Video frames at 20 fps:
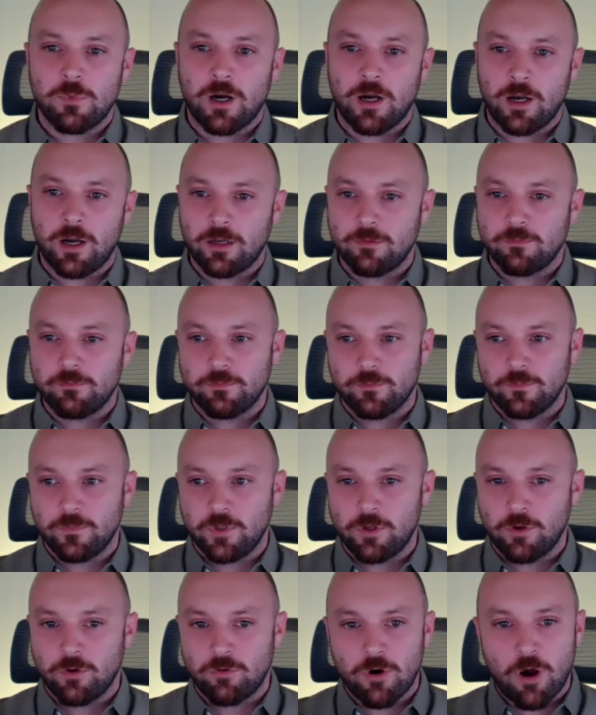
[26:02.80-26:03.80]
my,
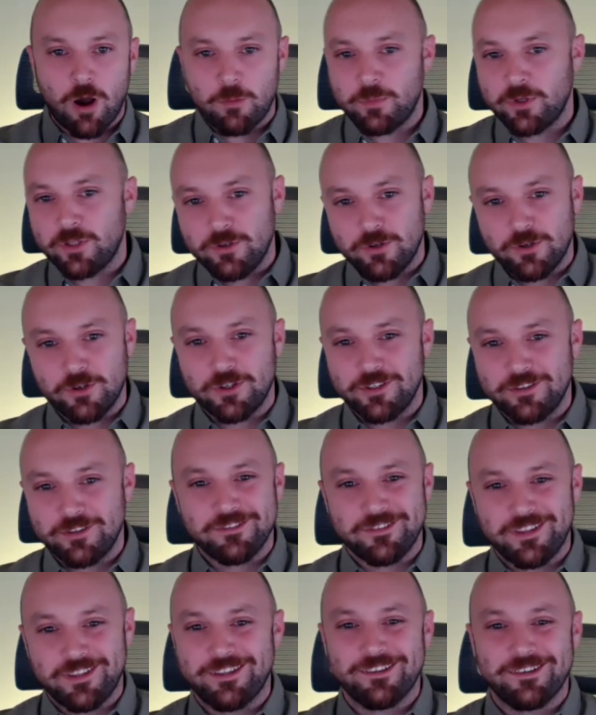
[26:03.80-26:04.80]
you know, Robinhood,
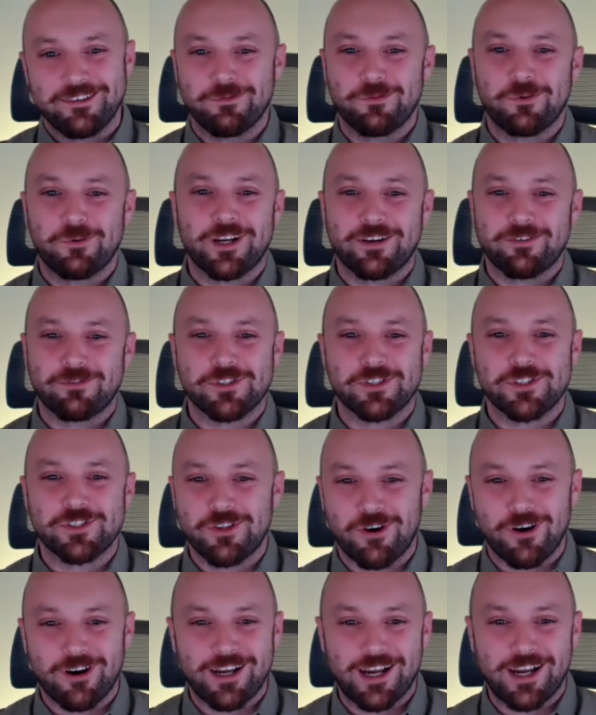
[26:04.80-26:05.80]
uh, whatever
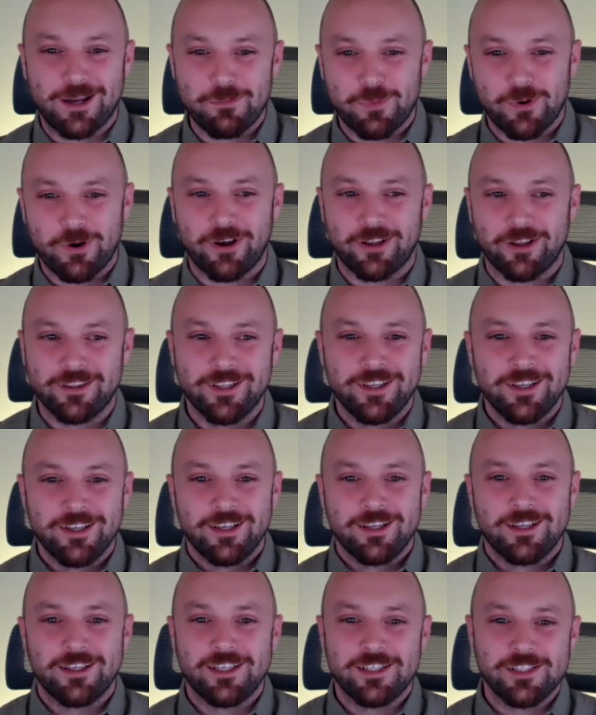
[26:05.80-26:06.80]
stock I bought
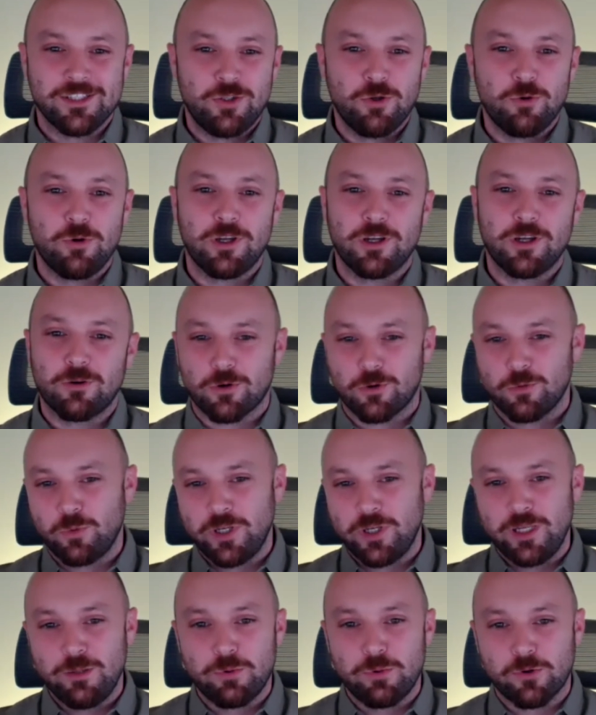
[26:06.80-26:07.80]
is doing, or
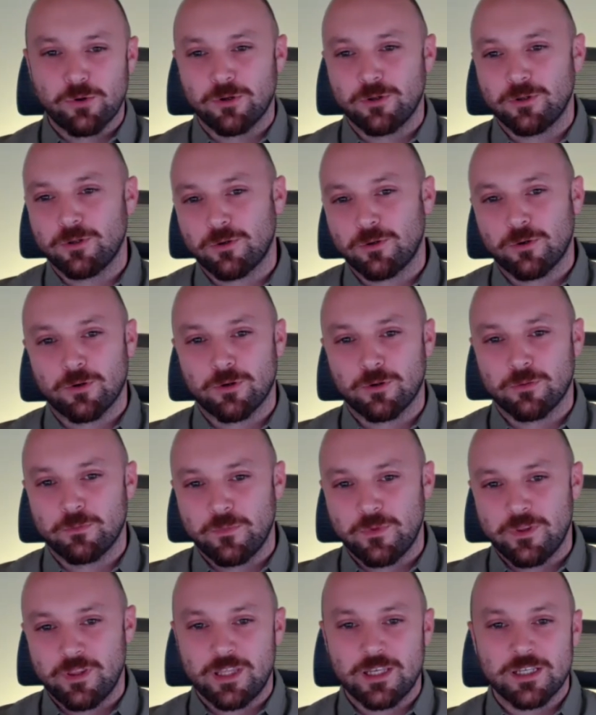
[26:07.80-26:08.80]
Webull, or
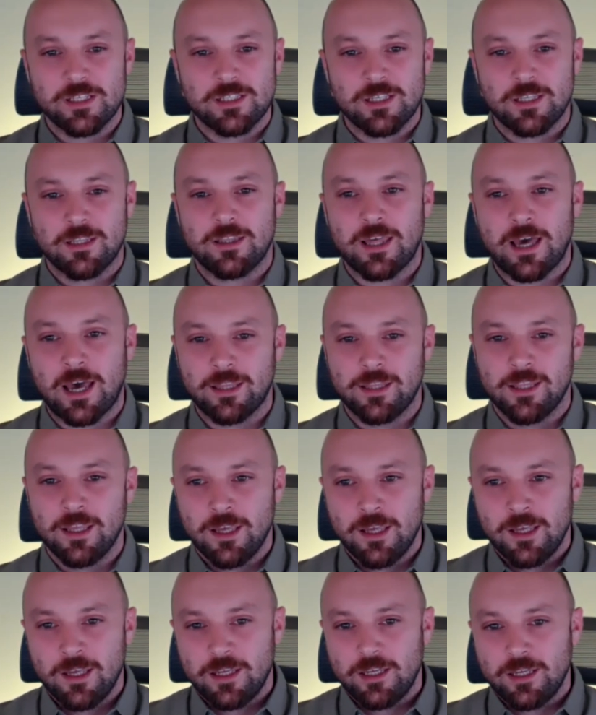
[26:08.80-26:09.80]
this and that.
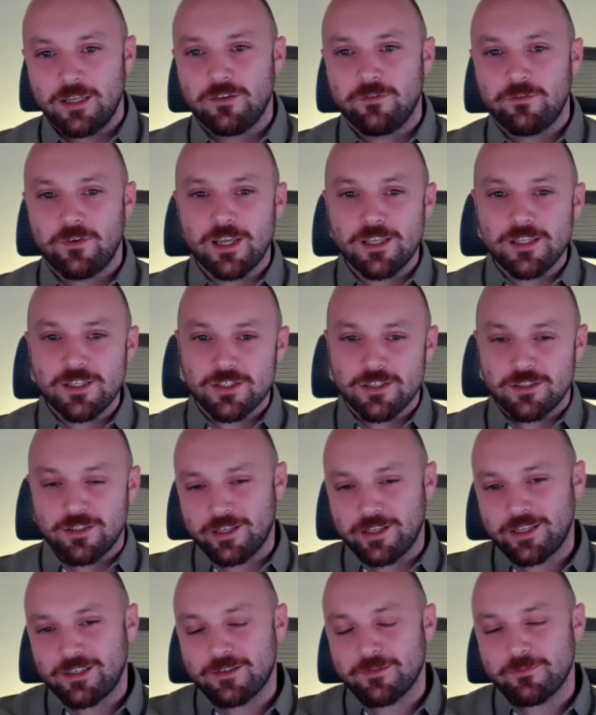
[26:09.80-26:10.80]
Events
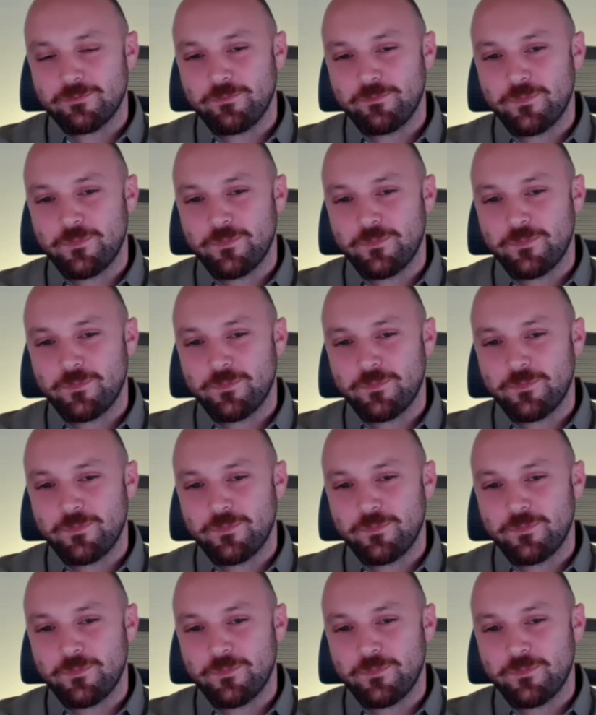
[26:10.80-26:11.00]
like